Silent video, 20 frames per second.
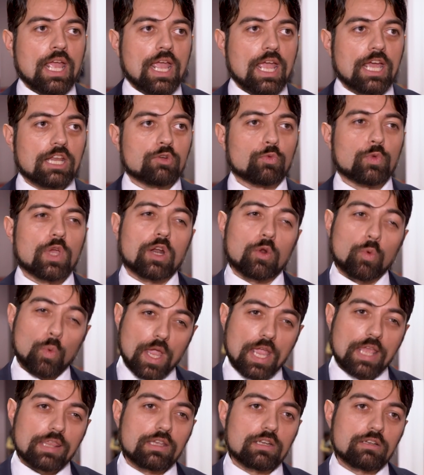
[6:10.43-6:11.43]
And we are
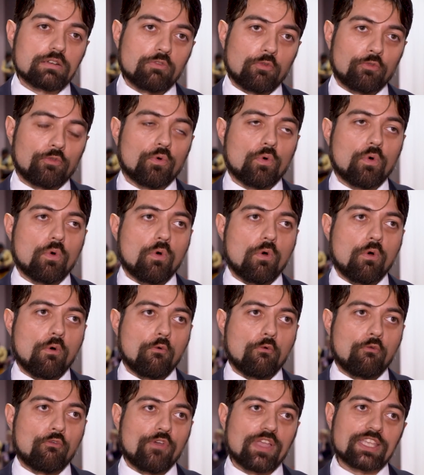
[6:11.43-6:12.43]
waiting
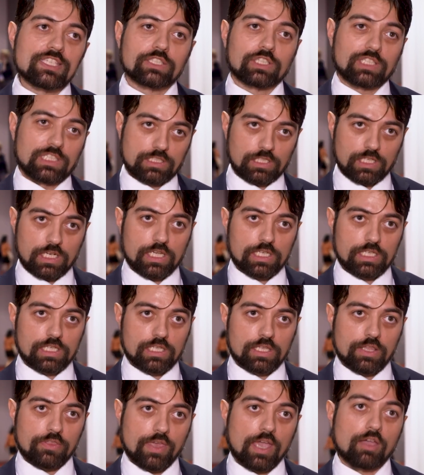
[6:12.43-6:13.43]
for phase 3
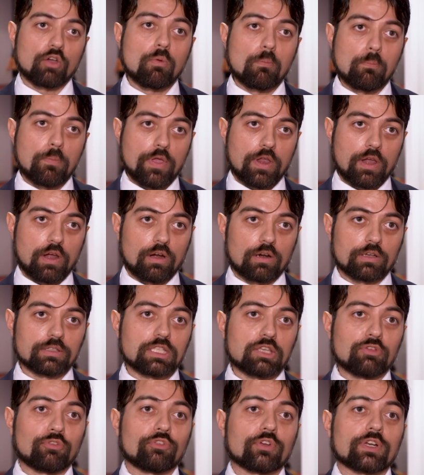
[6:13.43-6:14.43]
trial that compare
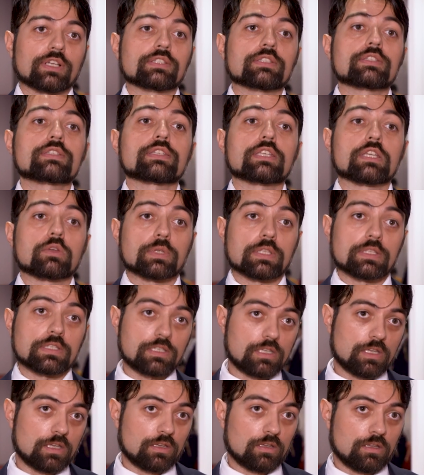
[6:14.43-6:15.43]
different
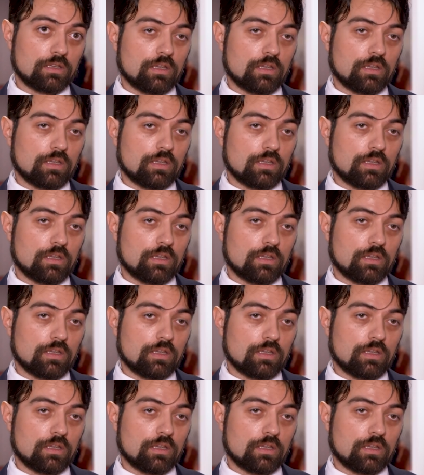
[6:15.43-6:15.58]
sequencing,